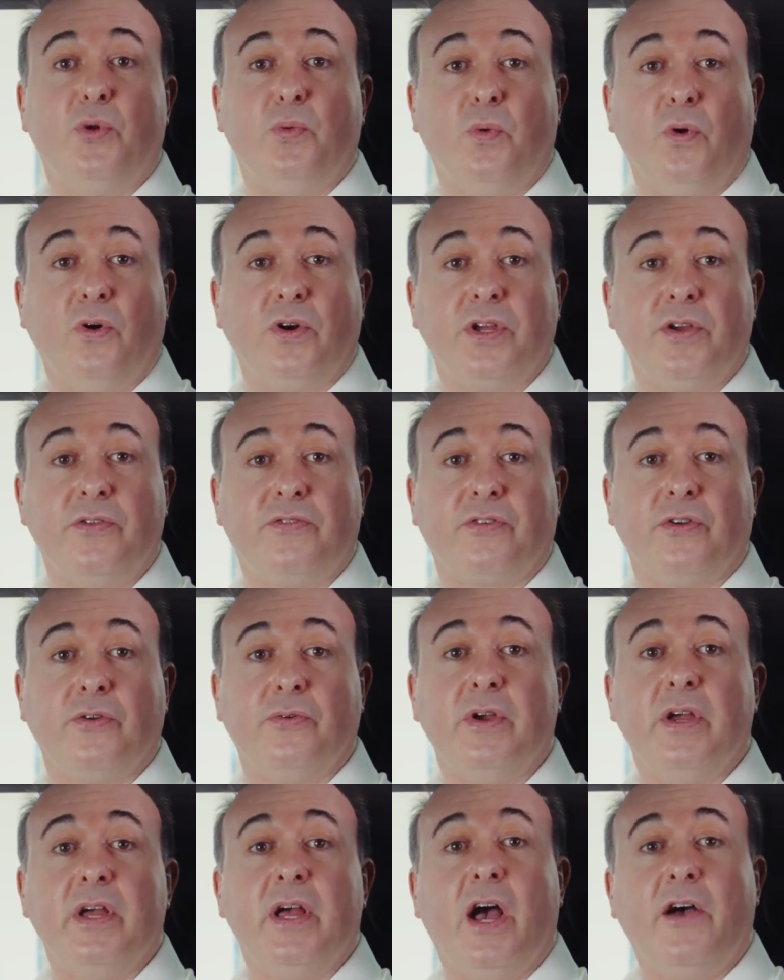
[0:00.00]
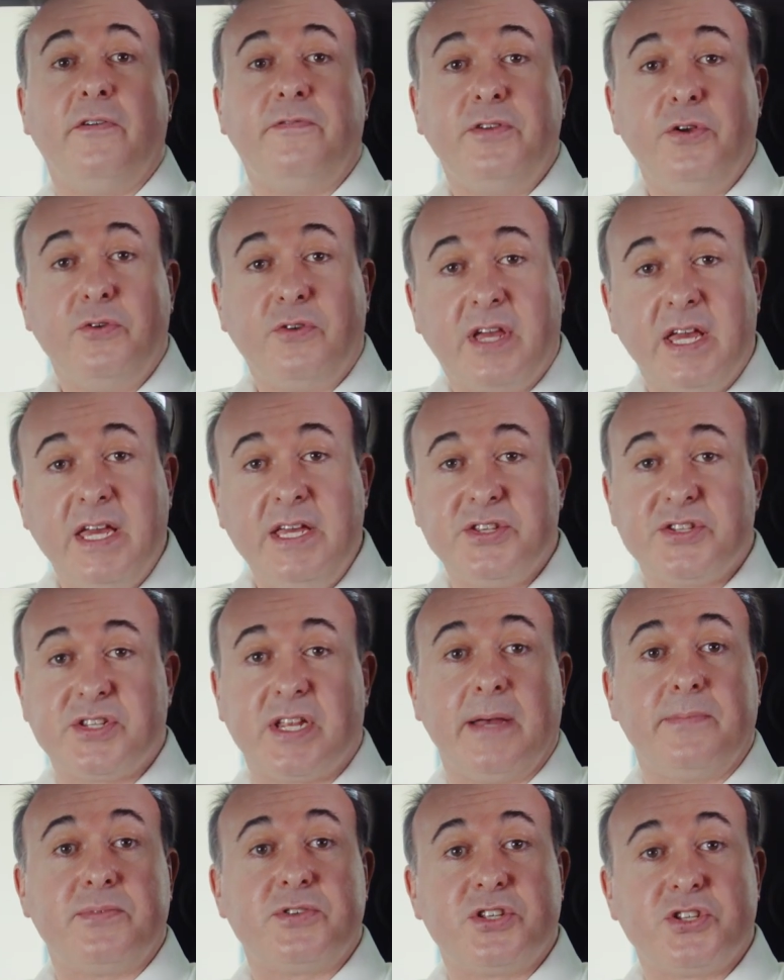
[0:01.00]
will walk you through a few key
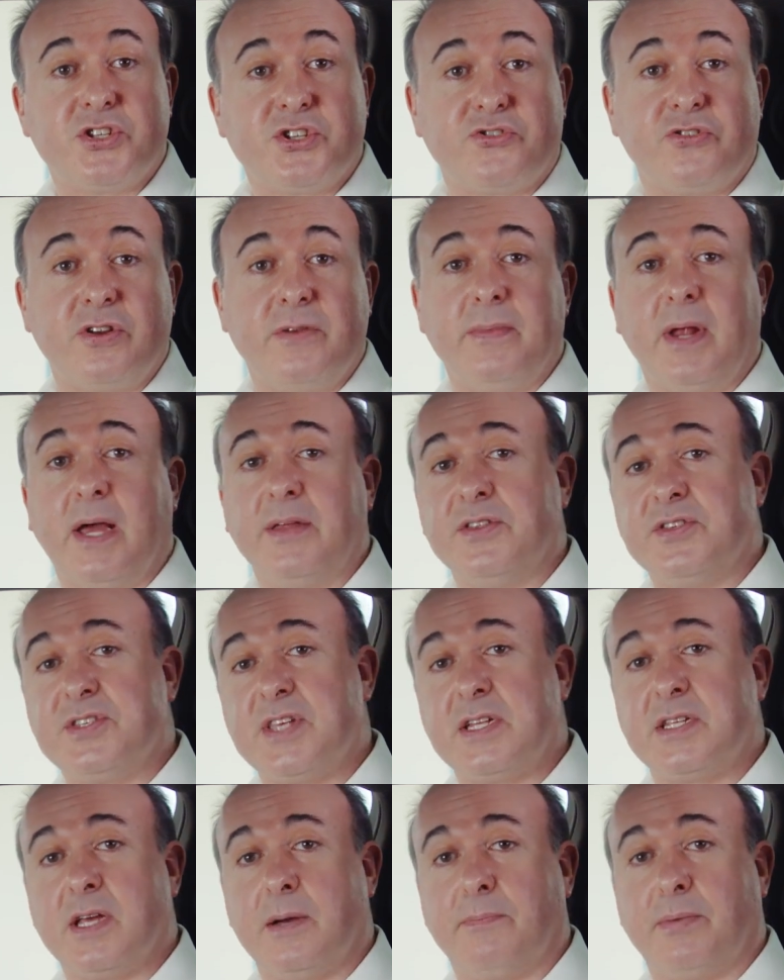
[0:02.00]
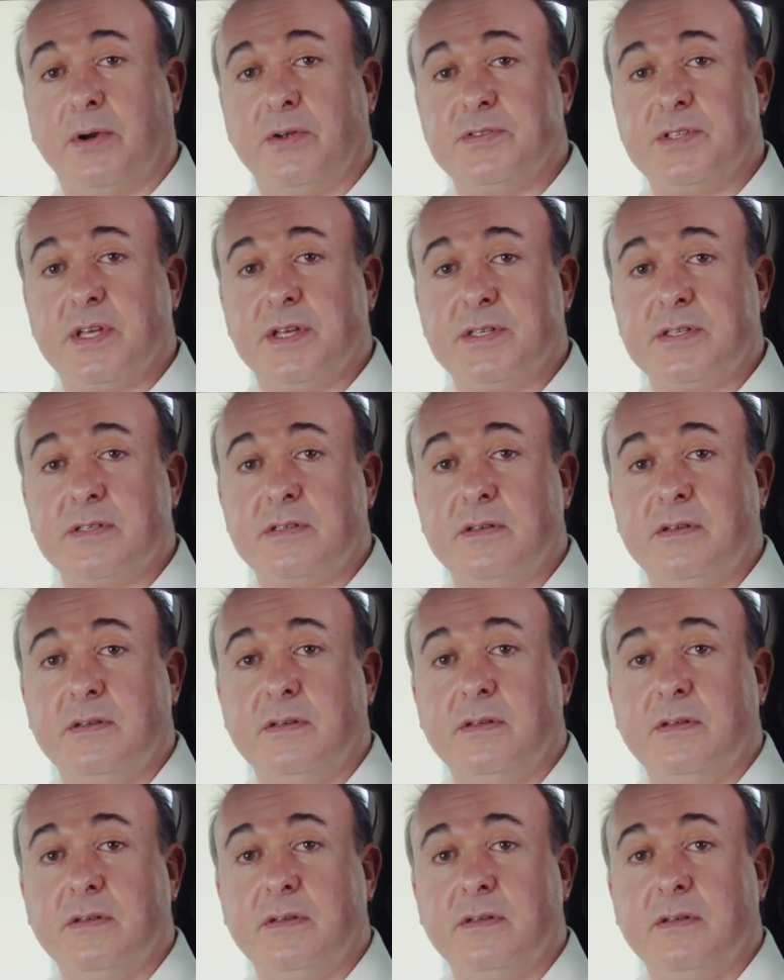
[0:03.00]
steps to streamline the setup process.